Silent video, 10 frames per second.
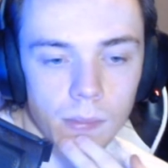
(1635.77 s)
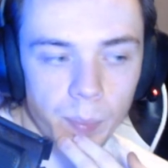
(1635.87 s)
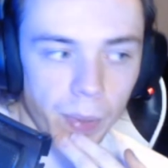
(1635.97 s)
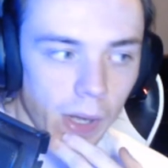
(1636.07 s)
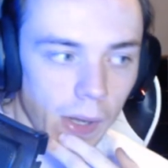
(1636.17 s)

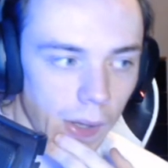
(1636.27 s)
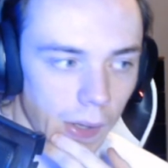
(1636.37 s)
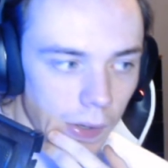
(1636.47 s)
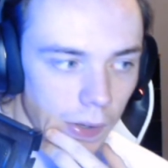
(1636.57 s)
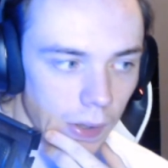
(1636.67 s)
But
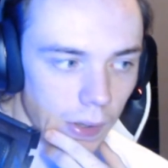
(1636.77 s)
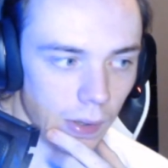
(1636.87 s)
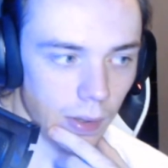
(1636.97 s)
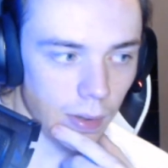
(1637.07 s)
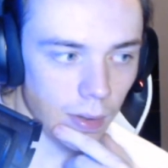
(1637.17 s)

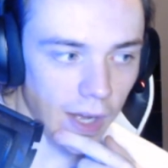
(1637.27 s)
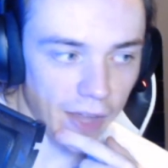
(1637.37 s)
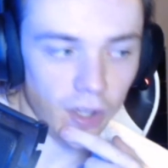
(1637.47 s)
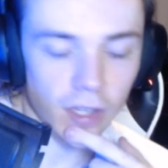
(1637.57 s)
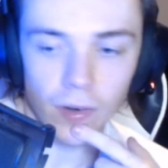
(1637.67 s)
I
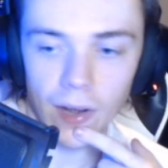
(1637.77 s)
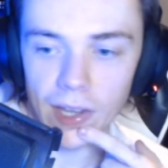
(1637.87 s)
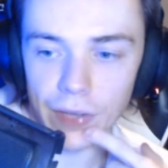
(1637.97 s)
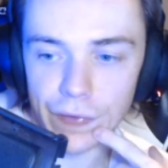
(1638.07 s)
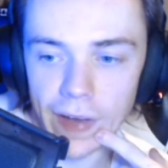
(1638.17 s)
think you're right
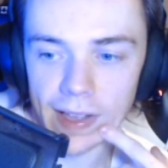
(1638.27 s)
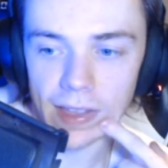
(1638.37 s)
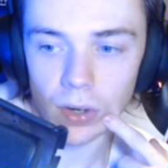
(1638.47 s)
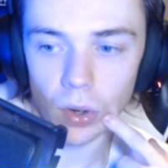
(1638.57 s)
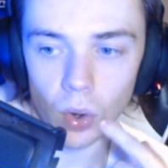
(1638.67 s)
in the fact
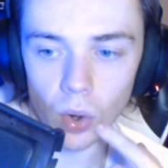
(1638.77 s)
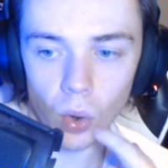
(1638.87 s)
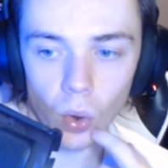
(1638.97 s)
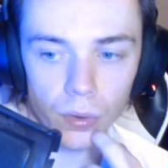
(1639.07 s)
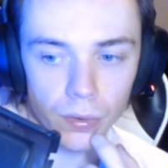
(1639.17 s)
that
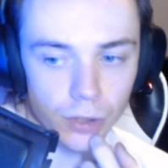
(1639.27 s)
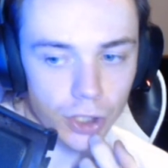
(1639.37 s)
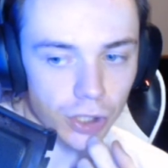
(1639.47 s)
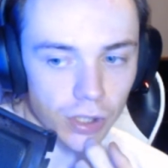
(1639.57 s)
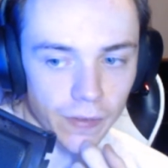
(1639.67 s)
Orton
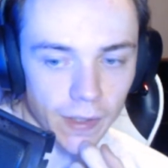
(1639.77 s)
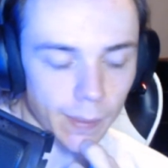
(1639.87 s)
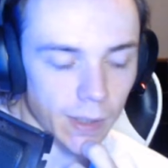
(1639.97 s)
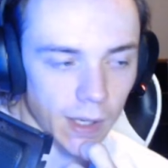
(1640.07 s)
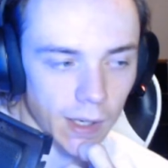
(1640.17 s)
should have
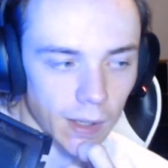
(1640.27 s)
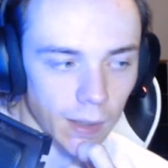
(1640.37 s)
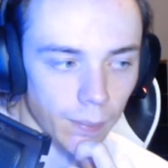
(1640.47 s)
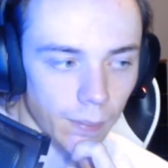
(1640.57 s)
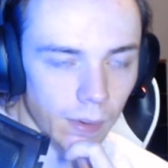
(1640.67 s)
eliminated
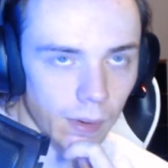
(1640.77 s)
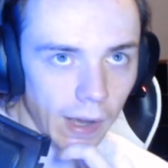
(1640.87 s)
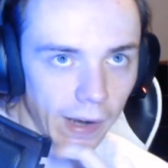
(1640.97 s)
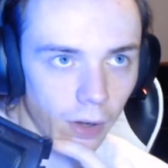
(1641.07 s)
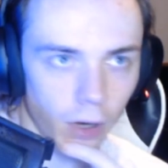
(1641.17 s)
him
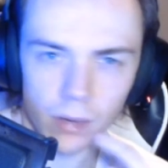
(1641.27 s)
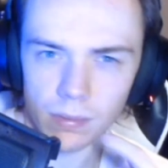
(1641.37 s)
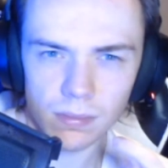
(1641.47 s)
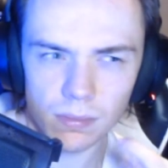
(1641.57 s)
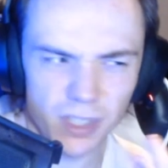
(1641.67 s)
and not...
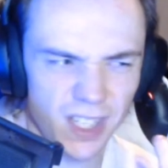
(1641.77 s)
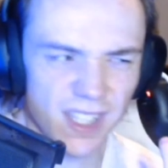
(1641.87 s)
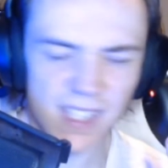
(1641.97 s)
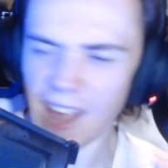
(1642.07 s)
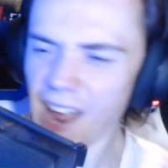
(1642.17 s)
Was it
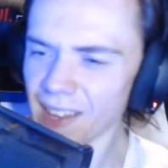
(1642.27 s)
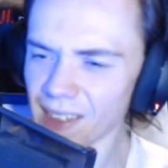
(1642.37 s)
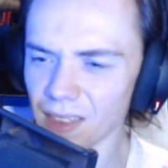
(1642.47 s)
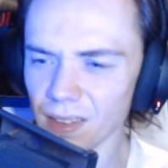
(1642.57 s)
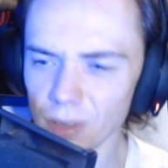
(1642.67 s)

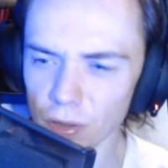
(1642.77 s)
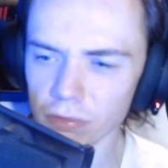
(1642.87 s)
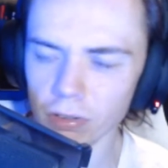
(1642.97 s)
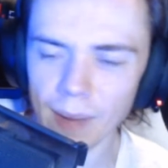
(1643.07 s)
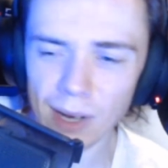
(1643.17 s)
Seth who
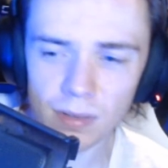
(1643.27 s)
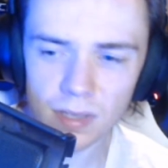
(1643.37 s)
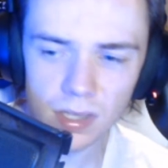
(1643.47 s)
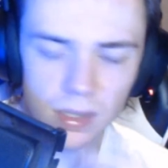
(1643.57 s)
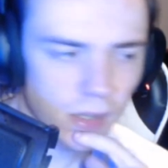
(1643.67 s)
threw him out?